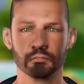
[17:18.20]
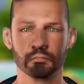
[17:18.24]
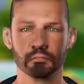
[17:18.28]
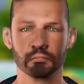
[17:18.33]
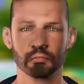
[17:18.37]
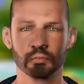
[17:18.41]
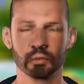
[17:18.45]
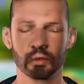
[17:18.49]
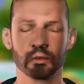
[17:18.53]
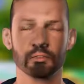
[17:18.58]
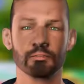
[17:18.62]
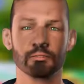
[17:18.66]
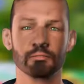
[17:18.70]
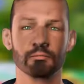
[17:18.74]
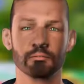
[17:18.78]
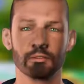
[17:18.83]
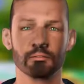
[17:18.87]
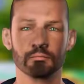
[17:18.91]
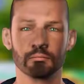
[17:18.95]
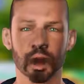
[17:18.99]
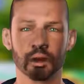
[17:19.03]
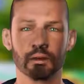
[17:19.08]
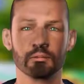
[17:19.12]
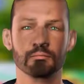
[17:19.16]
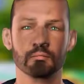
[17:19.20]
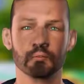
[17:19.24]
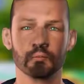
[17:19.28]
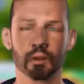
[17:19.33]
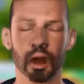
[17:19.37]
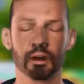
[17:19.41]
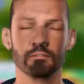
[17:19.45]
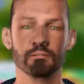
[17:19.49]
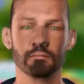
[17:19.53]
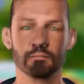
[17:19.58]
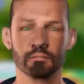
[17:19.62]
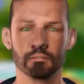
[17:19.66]
So when we talk
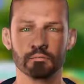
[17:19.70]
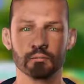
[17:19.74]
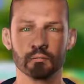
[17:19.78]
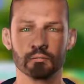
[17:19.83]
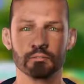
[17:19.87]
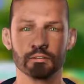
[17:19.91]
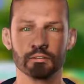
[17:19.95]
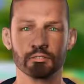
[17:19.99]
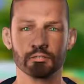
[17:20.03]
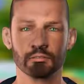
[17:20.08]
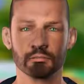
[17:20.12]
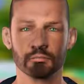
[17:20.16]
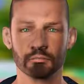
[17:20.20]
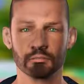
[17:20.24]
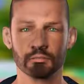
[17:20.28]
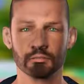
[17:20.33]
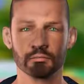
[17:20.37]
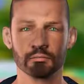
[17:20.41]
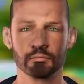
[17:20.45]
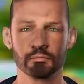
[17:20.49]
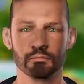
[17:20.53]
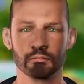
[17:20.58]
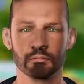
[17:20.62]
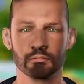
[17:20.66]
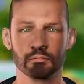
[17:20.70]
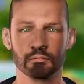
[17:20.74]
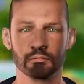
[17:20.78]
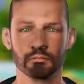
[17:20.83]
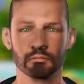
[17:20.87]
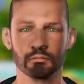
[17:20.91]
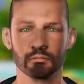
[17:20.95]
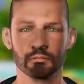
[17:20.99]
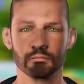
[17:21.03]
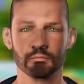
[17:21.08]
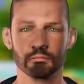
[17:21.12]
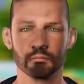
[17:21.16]
about, you know, the testimony of
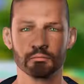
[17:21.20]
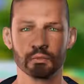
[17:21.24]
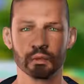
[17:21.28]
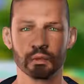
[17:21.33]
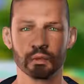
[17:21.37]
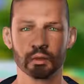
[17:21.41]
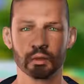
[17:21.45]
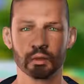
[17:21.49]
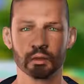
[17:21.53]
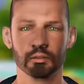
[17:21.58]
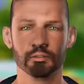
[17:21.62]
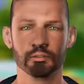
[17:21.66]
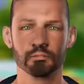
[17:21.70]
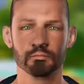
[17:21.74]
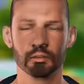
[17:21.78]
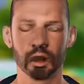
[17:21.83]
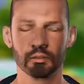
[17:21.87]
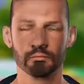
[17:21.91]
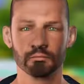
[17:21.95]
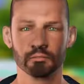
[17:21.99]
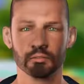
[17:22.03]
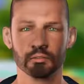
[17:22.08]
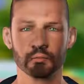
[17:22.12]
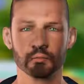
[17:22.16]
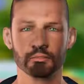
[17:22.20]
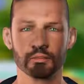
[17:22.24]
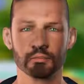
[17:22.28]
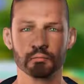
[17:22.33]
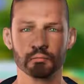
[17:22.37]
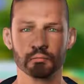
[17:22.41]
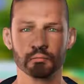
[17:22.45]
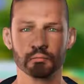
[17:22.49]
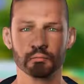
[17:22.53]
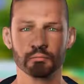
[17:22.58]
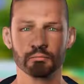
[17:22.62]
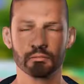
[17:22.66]
people, when we talk about the
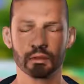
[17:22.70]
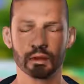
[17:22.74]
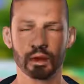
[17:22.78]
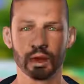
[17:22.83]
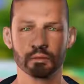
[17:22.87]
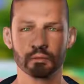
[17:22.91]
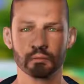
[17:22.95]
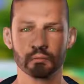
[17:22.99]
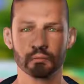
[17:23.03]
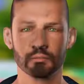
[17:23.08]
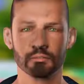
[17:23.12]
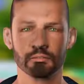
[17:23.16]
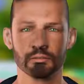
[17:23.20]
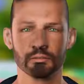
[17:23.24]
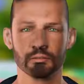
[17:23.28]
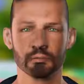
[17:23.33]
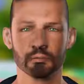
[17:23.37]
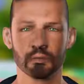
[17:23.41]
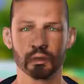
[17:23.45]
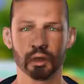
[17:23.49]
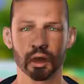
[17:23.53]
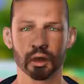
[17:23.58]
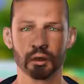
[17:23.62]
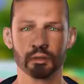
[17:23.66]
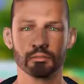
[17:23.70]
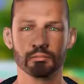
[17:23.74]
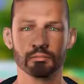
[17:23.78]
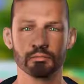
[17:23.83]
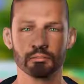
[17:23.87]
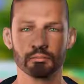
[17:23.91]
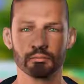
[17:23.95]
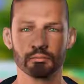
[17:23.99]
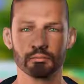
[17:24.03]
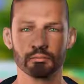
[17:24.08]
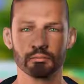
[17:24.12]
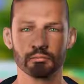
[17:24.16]
message, when we talk about the Quran,
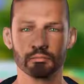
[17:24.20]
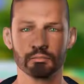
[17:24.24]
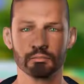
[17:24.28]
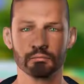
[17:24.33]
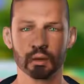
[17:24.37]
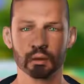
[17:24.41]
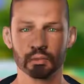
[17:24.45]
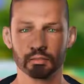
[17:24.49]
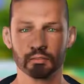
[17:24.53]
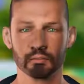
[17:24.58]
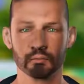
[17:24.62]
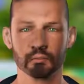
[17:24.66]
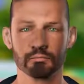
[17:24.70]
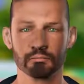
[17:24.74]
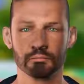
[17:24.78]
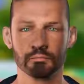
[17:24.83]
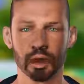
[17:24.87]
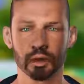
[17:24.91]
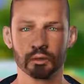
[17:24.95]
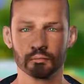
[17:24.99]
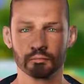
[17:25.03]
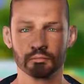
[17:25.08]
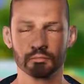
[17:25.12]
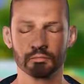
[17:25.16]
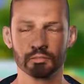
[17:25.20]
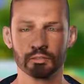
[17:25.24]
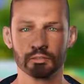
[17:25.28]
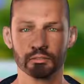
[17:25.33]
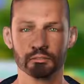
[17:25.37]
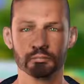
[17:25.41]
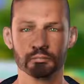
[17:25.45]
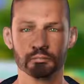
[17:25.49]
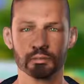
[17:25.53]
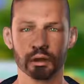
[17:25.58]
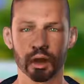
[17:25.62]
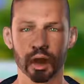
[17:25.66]
when we talk about the moral
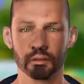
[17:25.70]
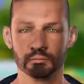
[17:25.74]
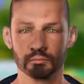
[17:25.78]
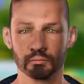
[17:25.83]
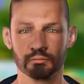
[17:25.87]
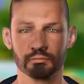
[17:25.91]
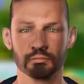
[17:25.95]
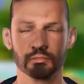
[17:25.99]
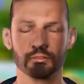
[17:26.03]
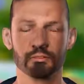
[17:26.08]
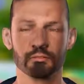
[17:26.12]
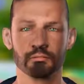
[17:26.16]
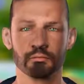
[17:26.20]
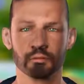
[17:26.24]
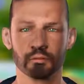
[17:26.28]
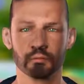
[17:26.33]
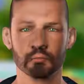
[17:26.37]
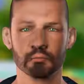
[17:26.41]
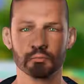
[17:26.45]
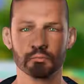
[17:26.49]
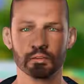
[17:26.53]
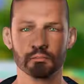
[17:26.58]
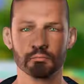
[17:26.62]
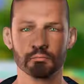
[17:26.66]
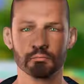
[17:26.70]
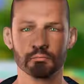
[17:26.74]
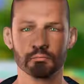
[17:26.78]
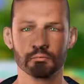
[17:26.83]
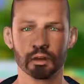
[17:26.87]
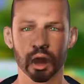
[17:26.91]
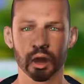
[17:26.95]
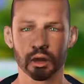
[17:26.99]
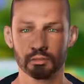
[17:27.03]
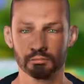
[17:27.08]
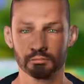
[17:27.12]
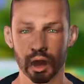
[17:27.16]
conduct as you walk the talk of everything.
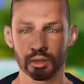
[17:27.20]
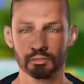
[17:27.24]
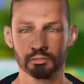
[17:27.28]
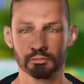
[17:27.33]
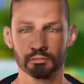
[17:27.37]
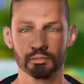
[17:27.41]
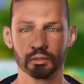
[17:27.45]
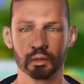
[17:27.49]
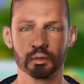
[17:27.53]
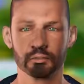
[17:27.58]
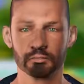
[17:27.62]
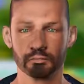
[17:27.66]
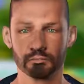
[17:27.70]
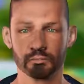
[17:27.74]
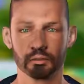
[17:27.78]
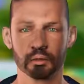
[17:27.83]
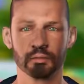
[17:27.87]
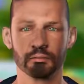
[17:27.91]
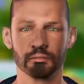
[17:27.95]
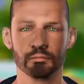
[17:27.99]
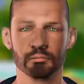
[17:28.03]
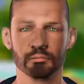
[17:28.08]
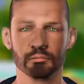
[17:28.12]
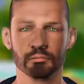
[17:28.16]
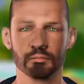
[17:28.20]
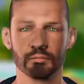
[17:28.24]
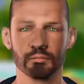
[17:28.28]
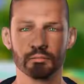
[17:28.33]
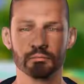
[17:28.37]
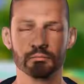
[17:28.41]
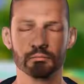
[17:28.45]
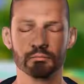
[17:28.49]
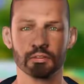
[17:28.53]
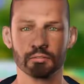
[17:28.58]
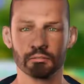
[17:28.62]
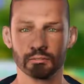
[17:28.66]
So now what is the outcome,
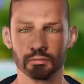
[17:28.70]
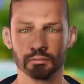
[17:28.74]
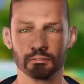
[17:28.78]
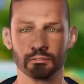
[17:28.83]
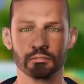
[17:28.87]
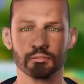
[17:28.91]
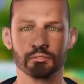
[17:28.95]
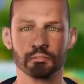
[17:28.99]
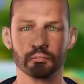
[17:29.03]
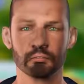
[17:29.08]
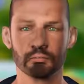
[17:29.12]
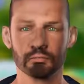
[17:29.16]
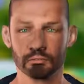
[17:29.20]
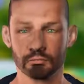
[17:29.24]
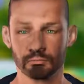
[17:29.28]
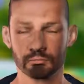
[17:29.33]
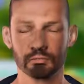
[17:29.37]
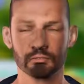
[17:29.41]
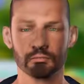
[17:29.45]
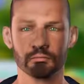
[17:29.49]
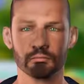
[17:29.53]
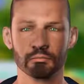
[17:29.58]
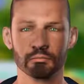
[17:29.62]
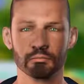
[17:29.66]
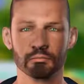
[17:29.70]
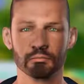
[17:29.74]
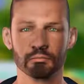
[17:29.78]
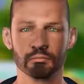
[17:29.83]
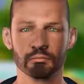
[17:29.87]
the fruit, this whole thing?